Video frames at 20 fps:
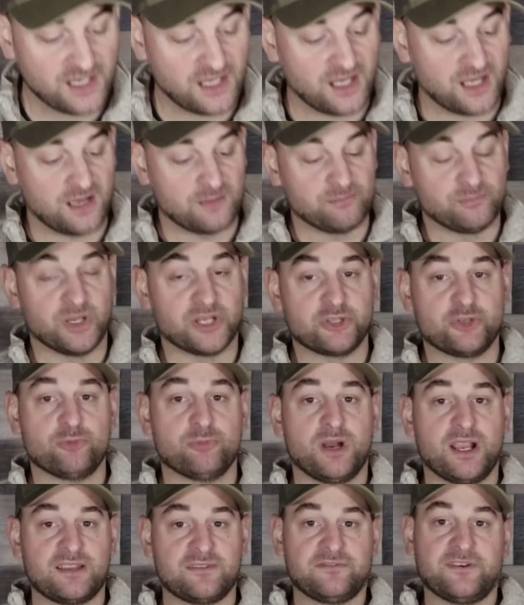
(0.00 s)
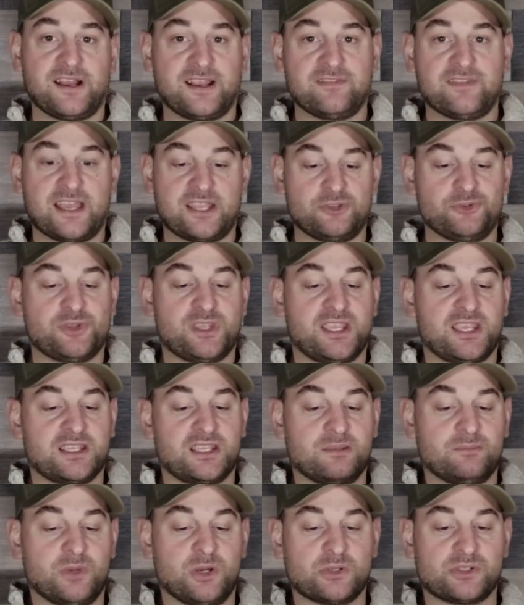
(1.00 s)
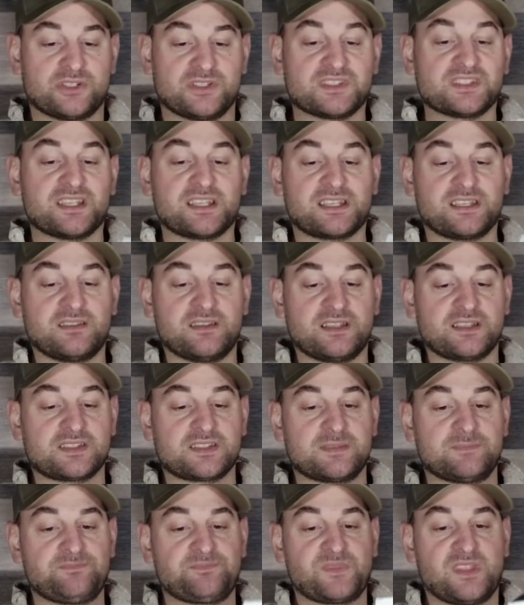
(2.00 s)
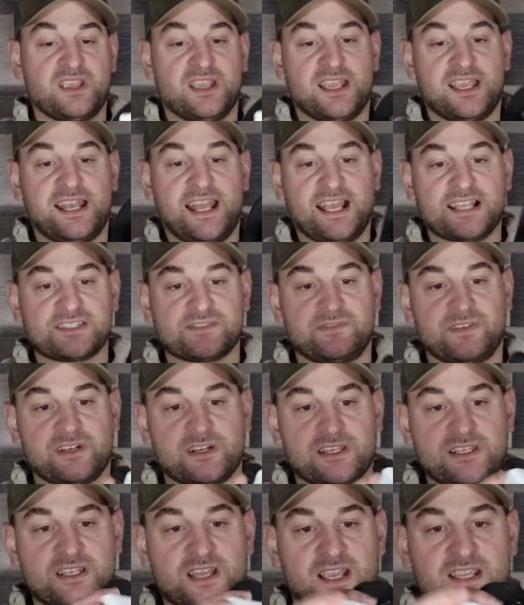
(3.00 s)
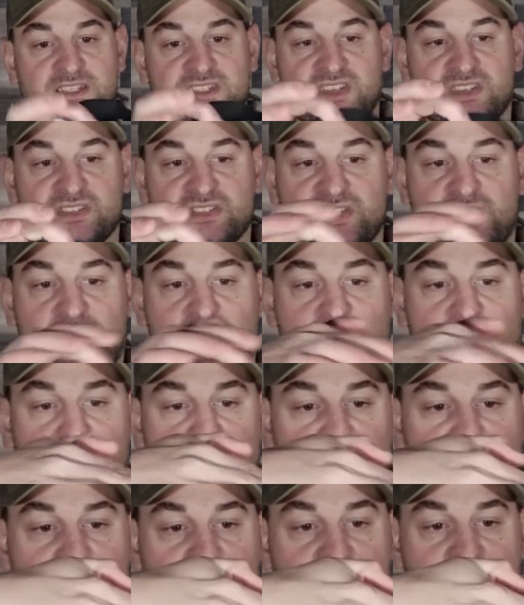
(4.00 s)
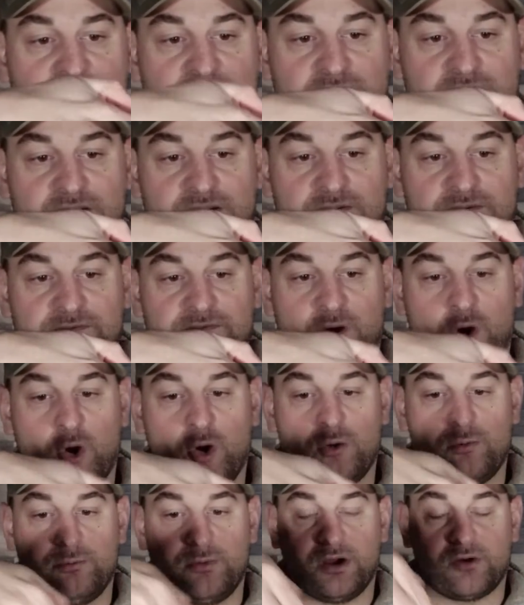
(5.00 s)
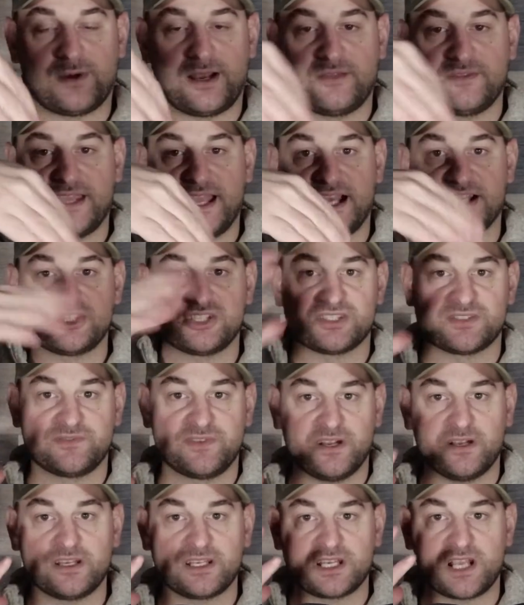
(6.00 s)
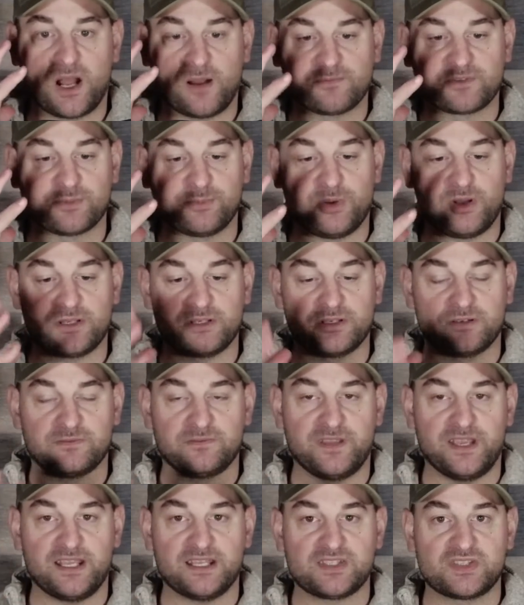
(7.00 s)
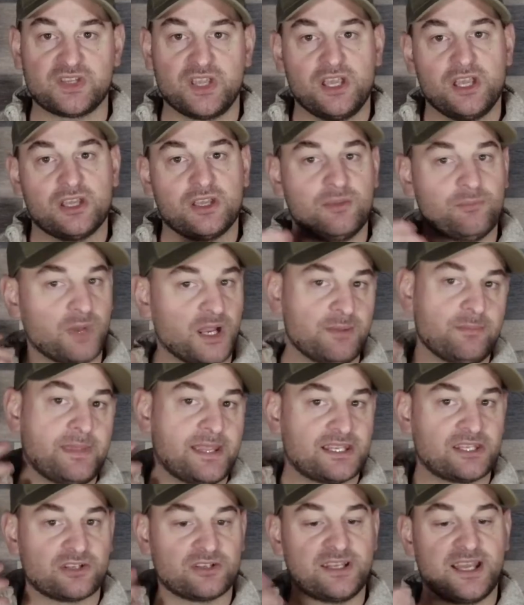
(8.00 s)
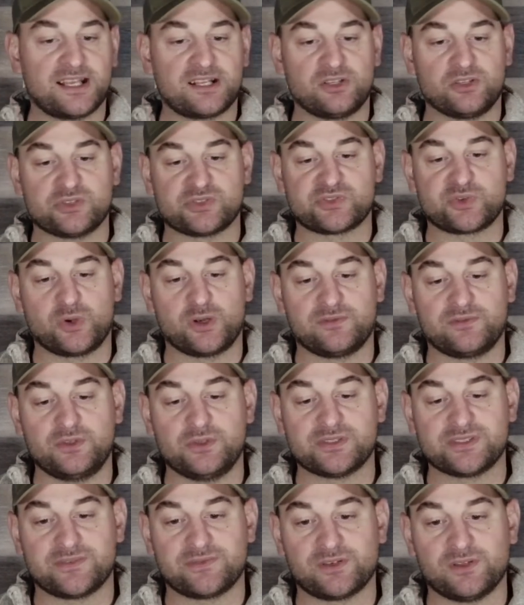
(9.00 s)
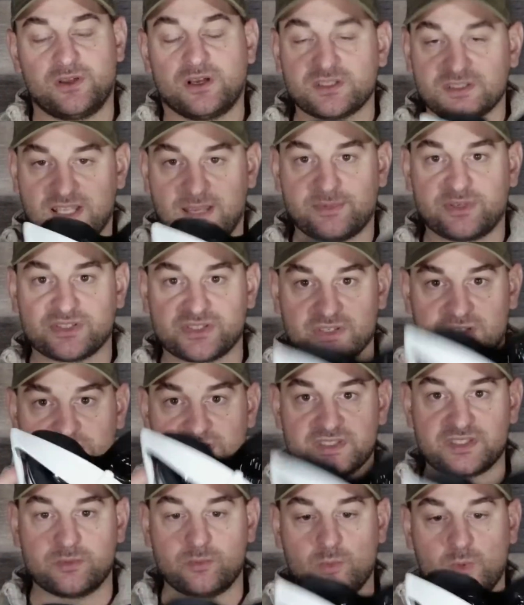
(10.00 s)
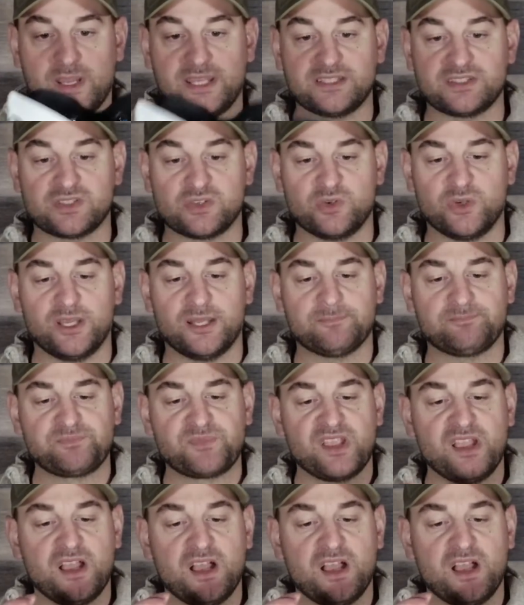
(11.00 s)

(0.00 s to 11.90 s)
But you might find that you can get motion sick in this. It has very nice, soft foam around the edge. It's very comfortable on your face. It might make your neck a little sore if you use it for a long time because there is some weight to it.